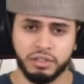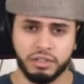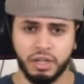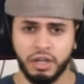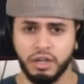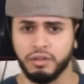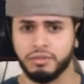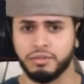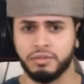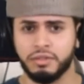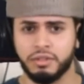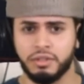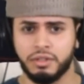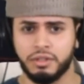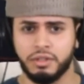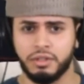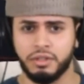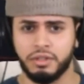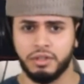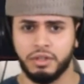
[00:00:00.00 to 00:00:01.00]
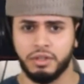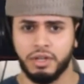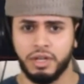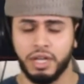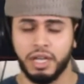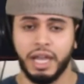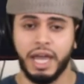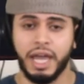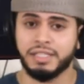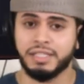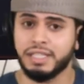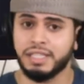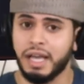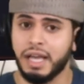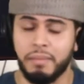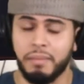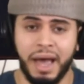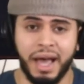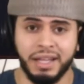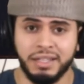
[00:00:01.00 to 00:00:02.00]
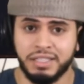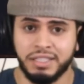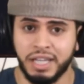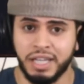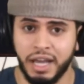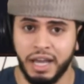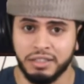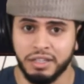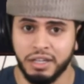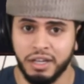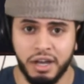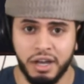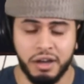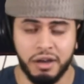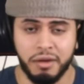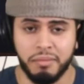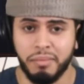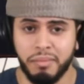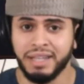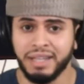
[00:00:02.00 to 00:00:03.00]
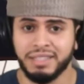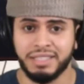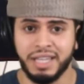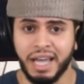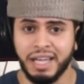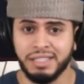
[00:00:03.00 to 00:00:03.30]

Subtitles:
years old. Last time I checked, Mike